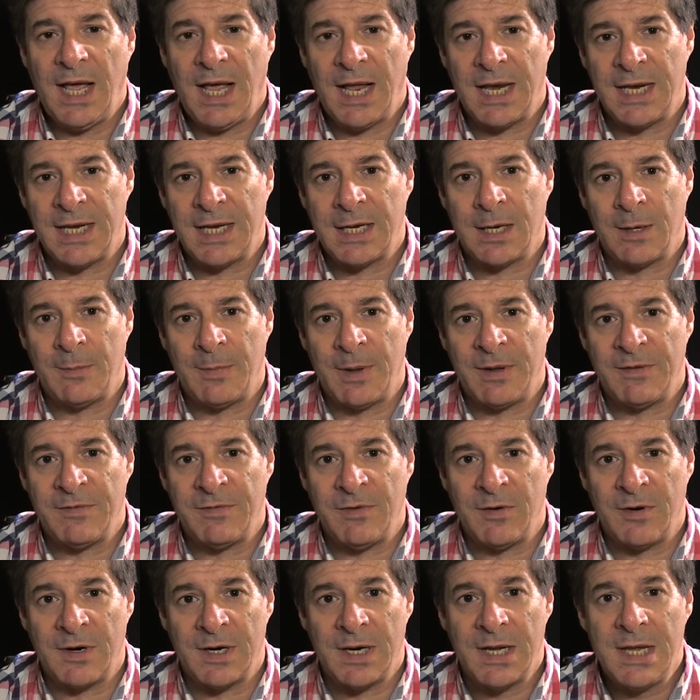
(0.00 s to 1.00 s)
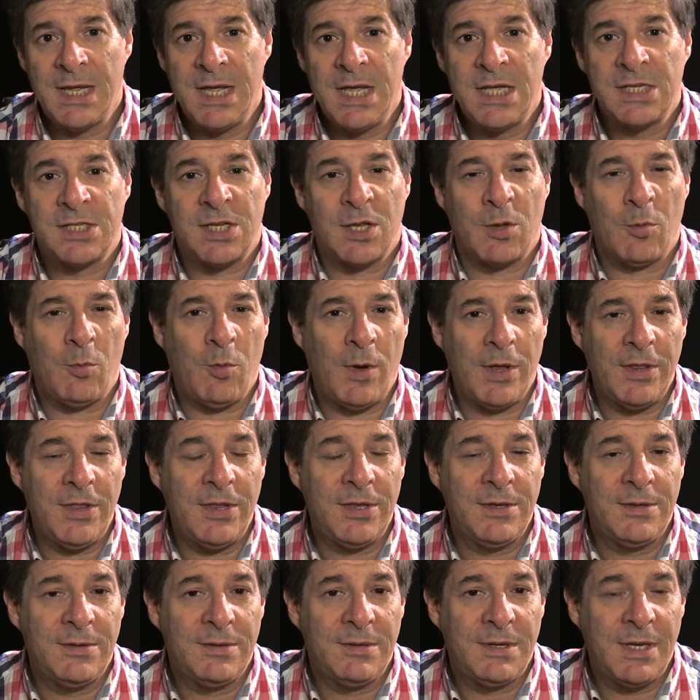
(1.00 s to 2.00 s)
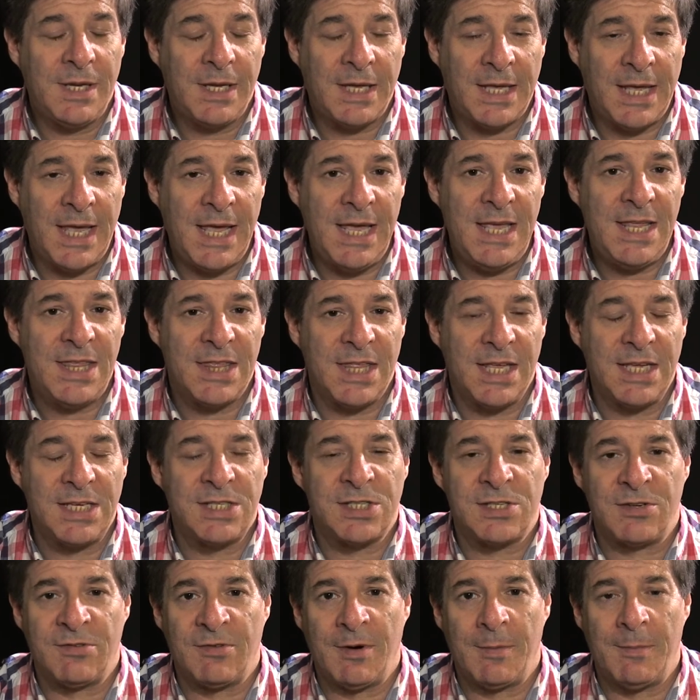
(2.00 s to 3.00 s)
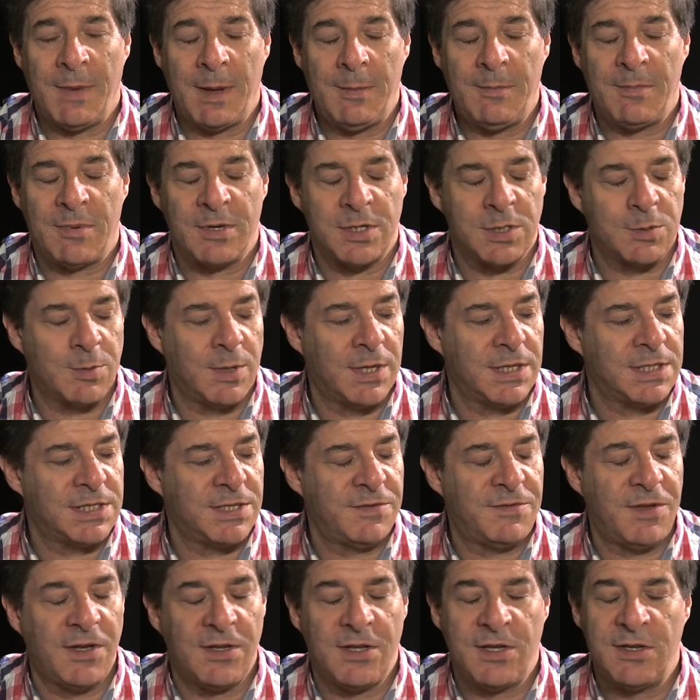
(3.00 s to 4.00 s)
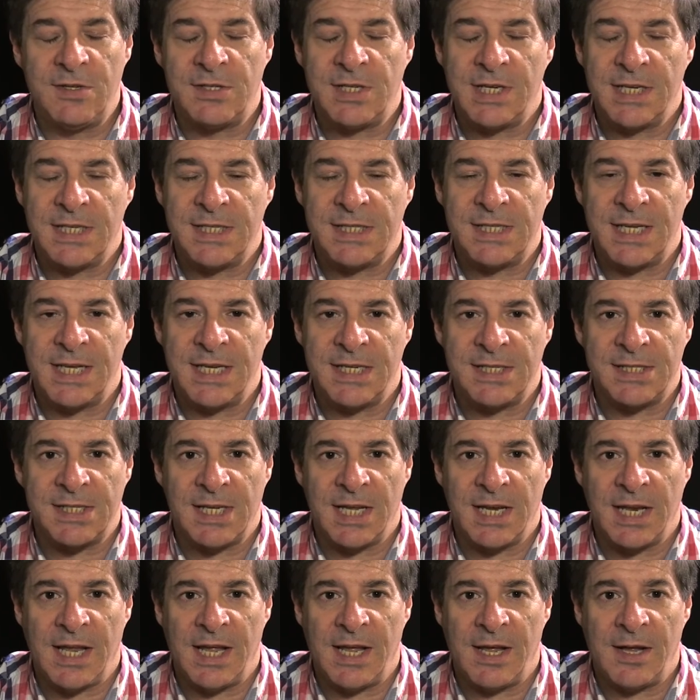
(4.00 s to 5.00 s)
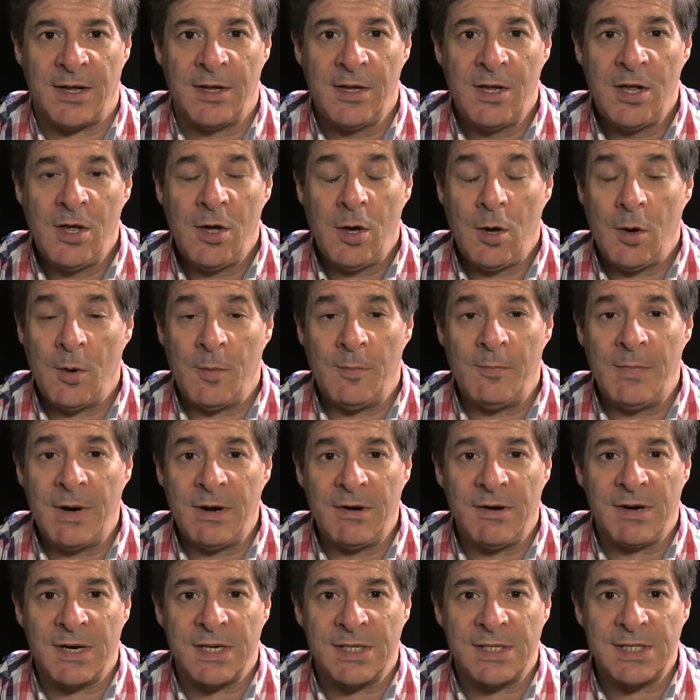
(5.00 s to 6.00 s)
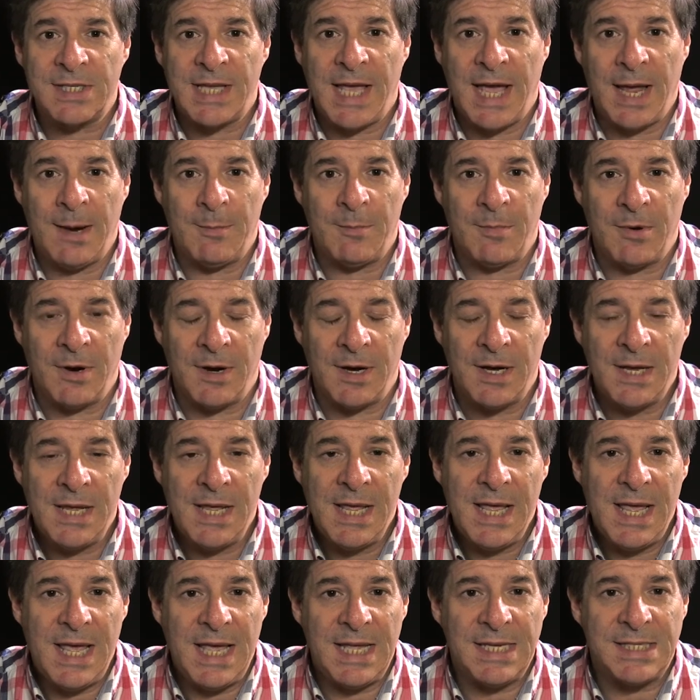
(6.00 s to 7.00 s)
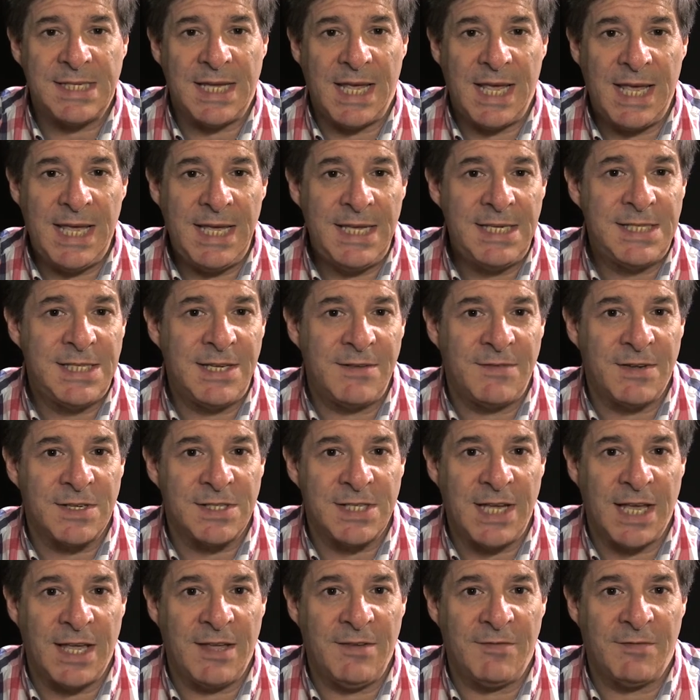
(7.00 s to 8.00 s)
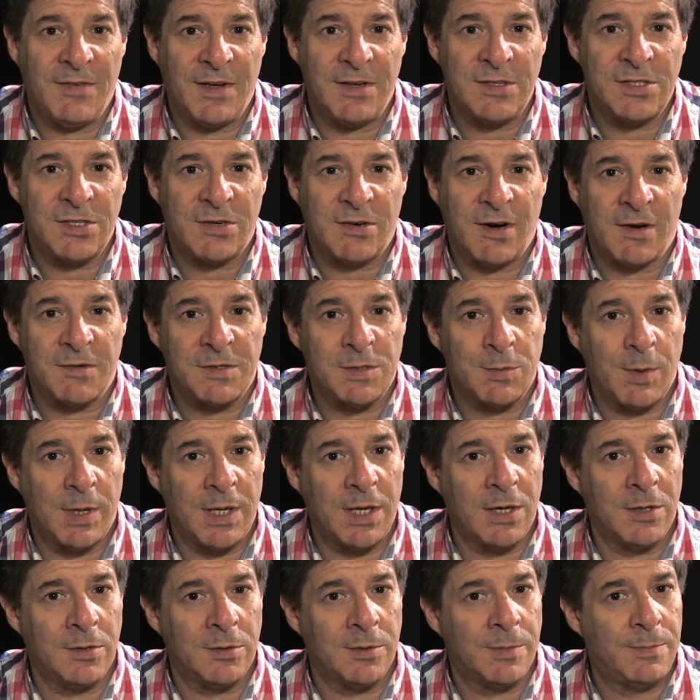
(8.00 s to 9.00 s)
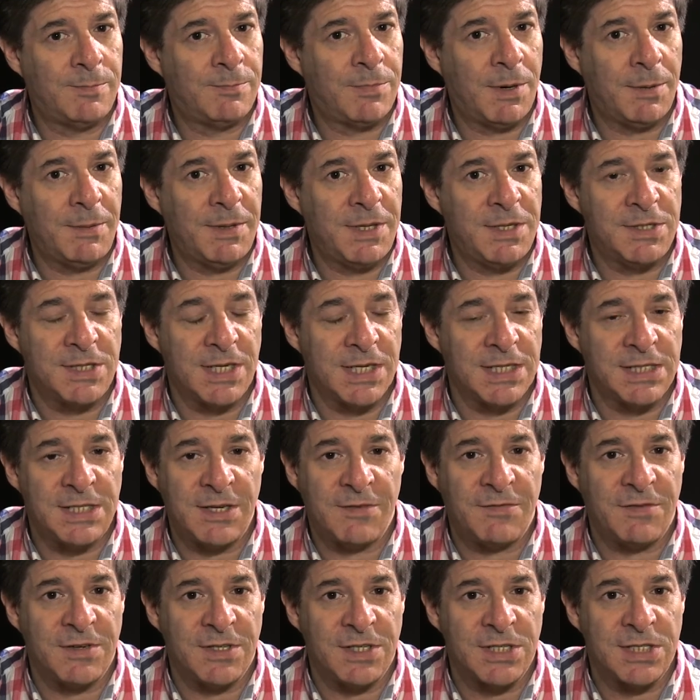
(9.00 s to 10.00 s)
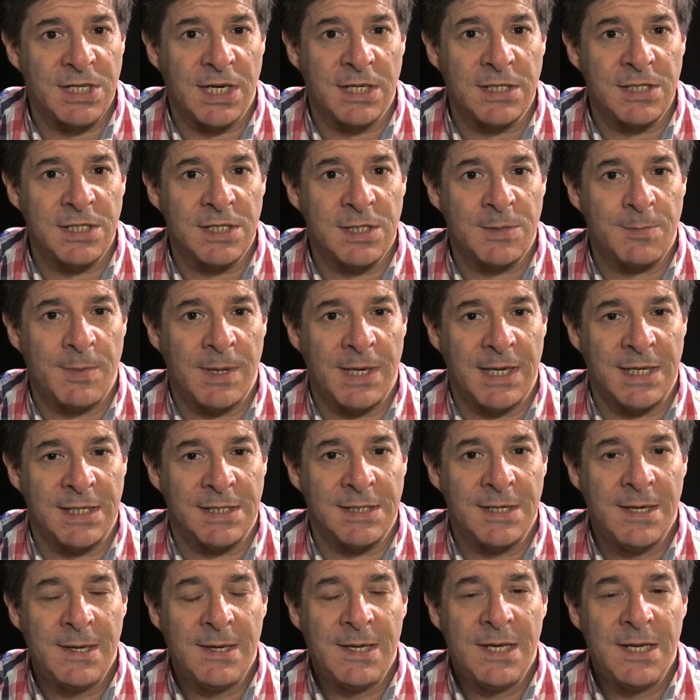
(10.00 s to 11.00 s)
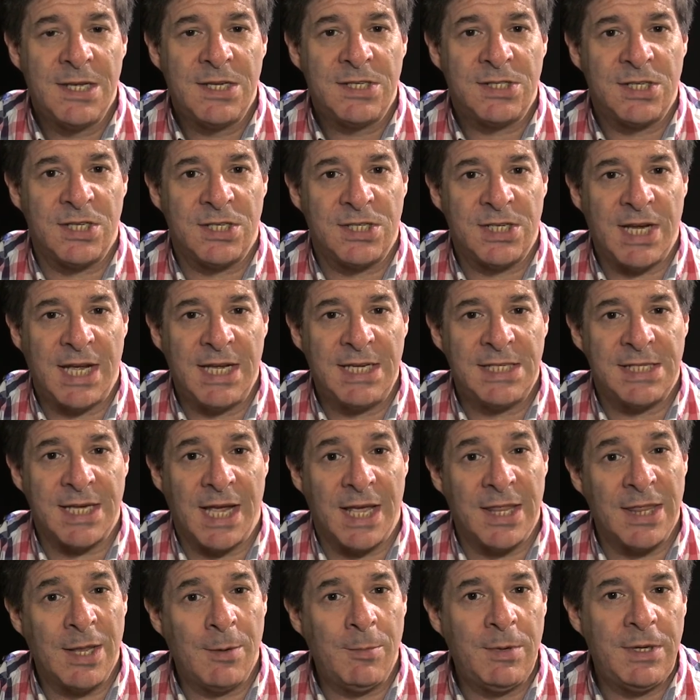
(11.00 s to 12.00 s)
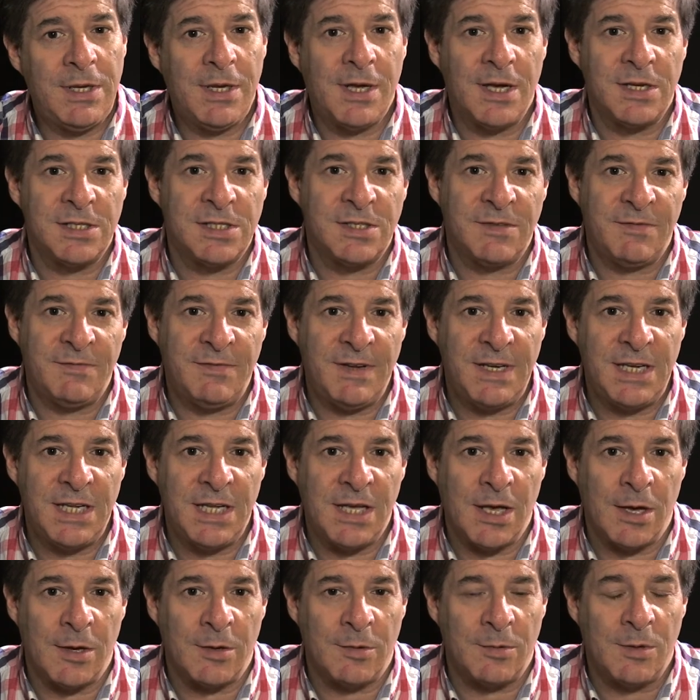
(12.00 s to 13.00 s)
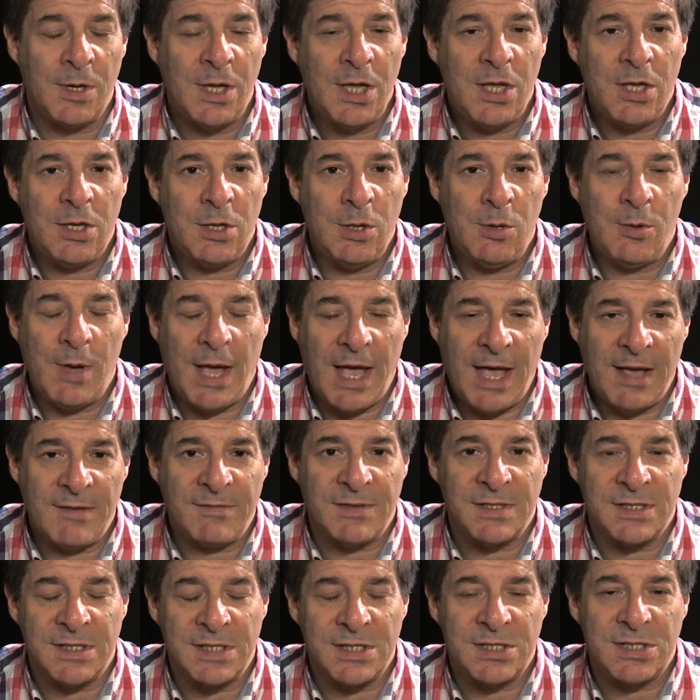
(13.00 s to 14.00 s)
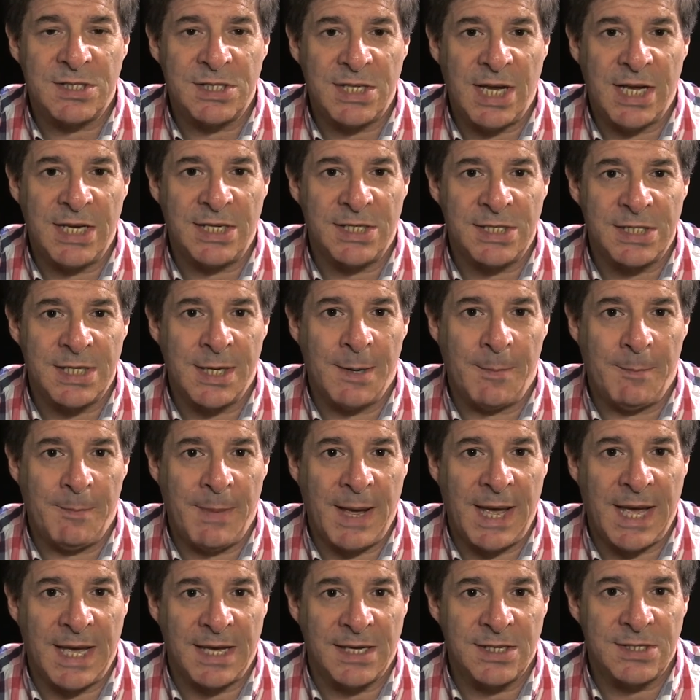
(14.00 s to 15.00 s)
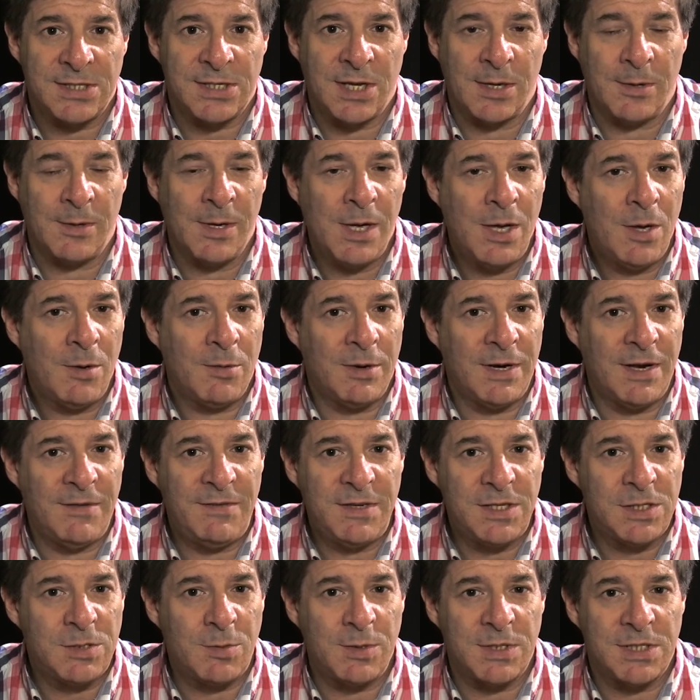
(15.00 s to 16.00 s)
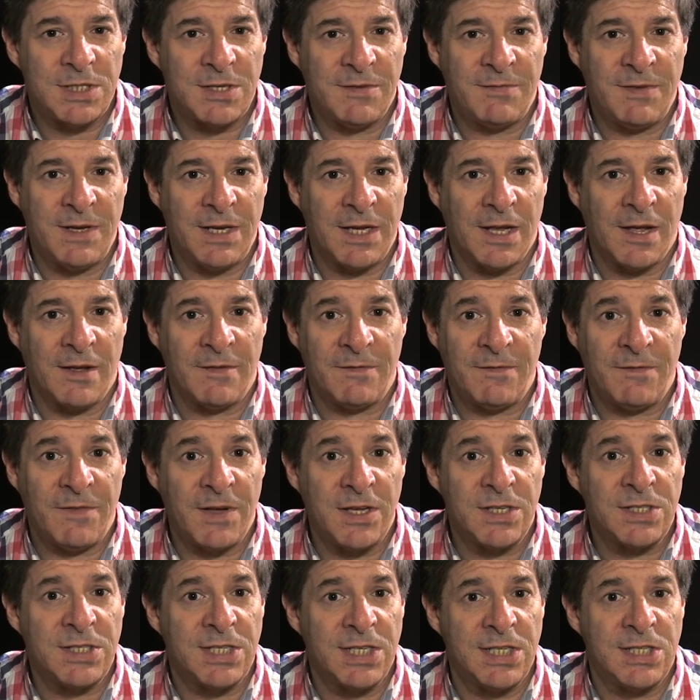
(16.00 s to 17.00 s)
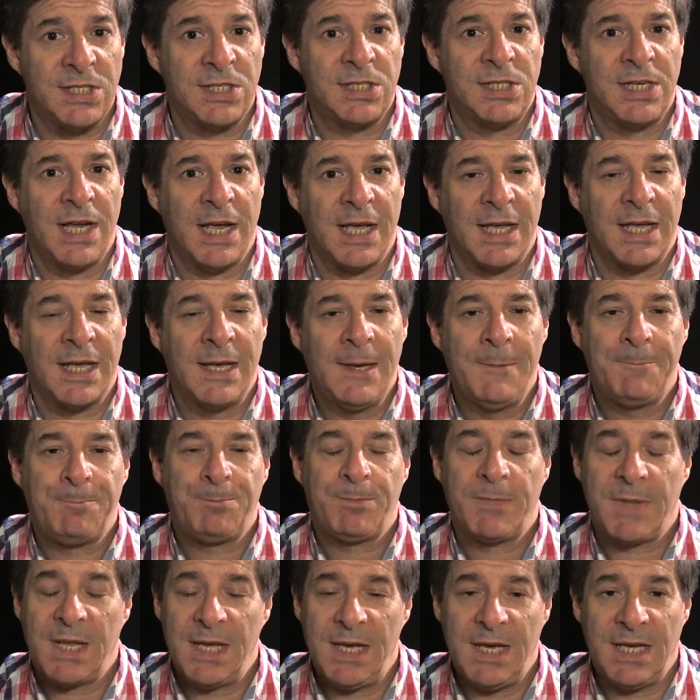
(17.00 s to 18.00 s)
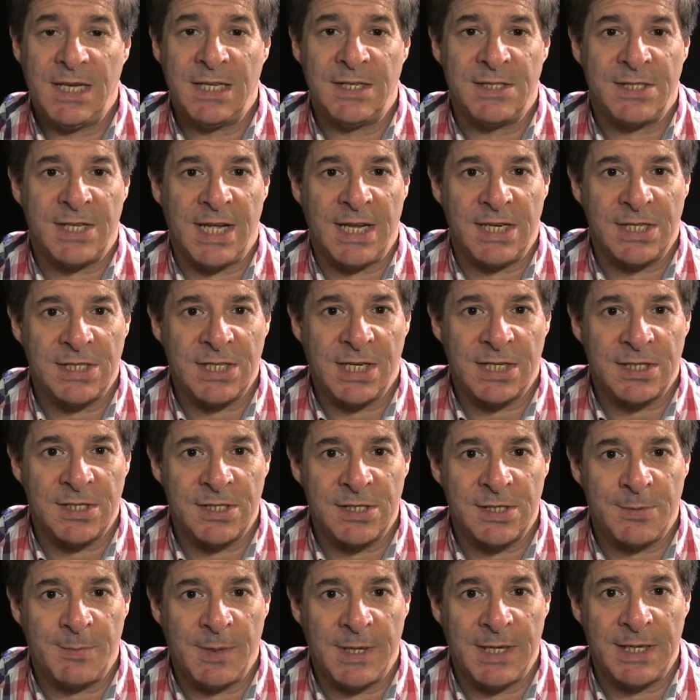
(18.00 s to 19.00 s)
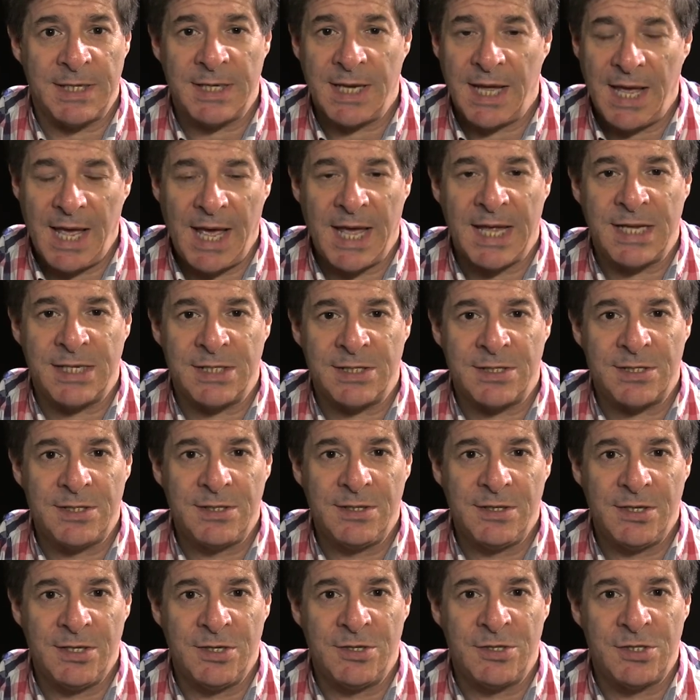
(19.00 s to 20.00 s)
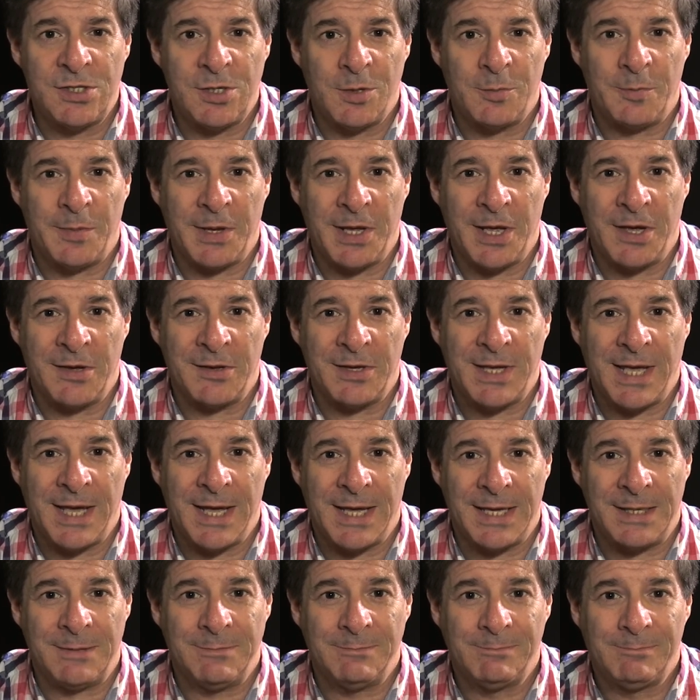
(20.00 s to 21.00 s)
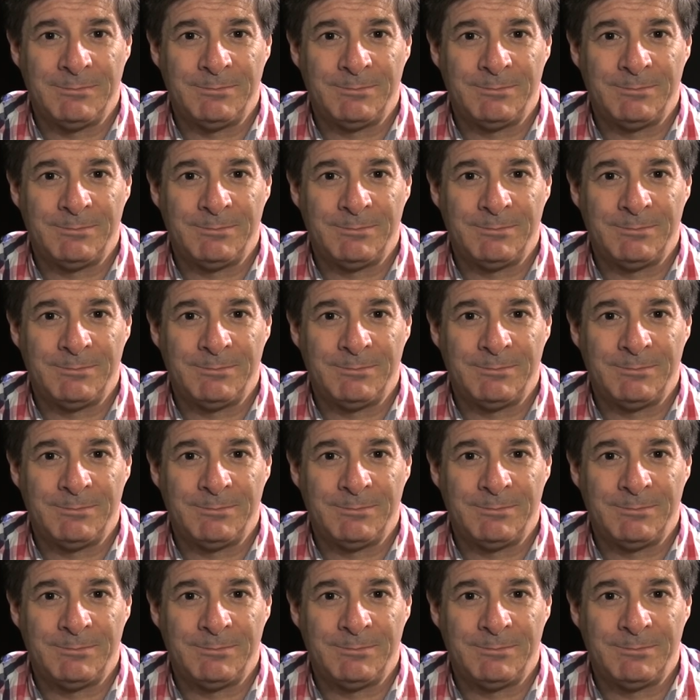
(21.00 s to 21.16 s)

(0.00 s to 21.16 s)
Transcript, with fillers: a little bit for it. So the one key thing to remember as well is if you're using a DSLR or mirrorless camera, it's easy if you're taking photographs where you're probably using a different shutter speed to change it. And then when you go to video, you haven't changed it back. So whenever you switch to video, first thing to check is that shutter speed and you should be okay.